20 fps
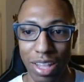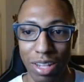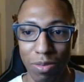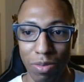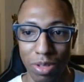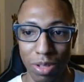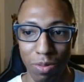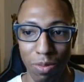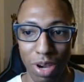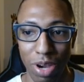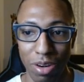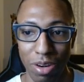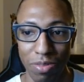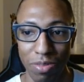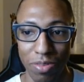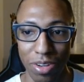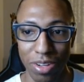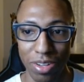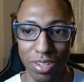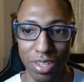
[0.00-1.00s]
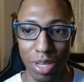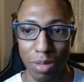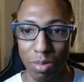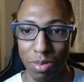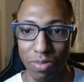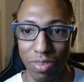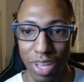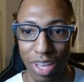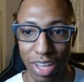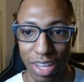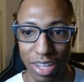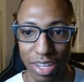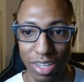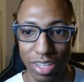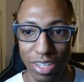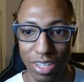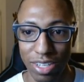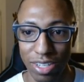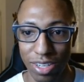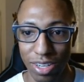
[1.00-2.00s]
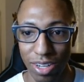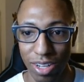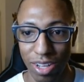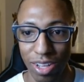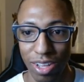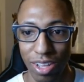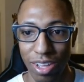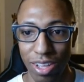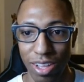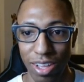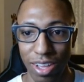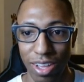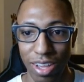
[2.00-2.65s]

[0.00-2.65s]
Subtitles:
with a waterfall type of edge, and